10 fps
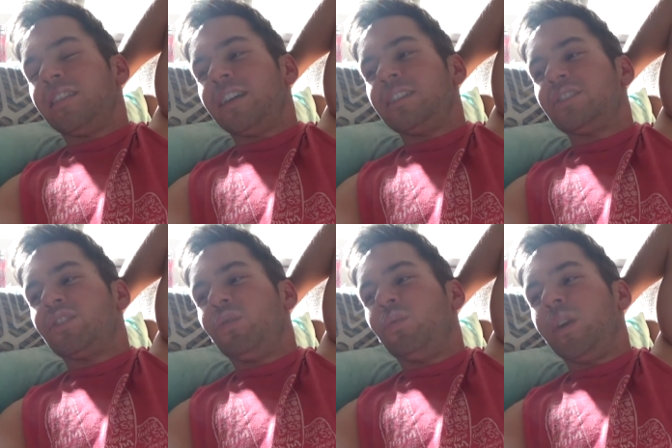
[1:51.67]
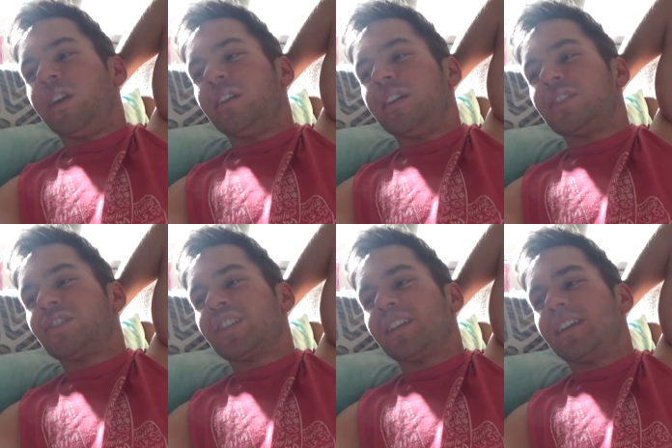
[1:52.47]
That whatever. is the
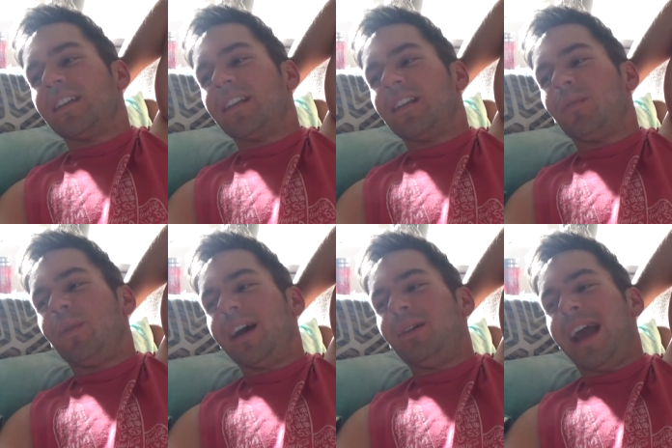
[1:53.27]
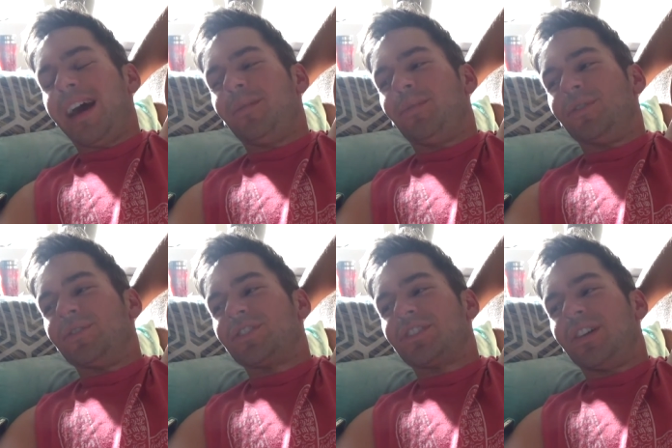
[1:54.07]
weirdest why
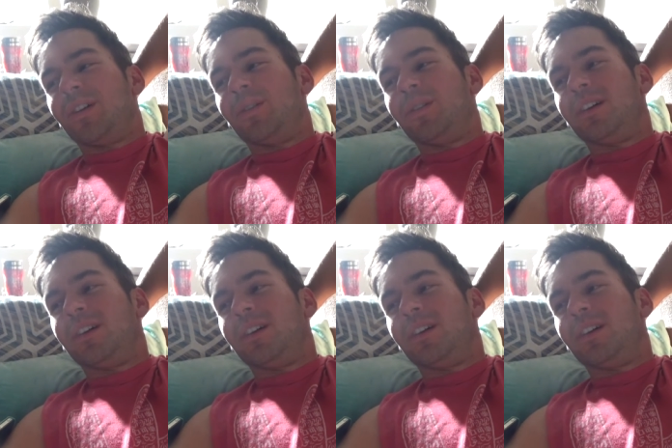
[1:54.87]
animals, though?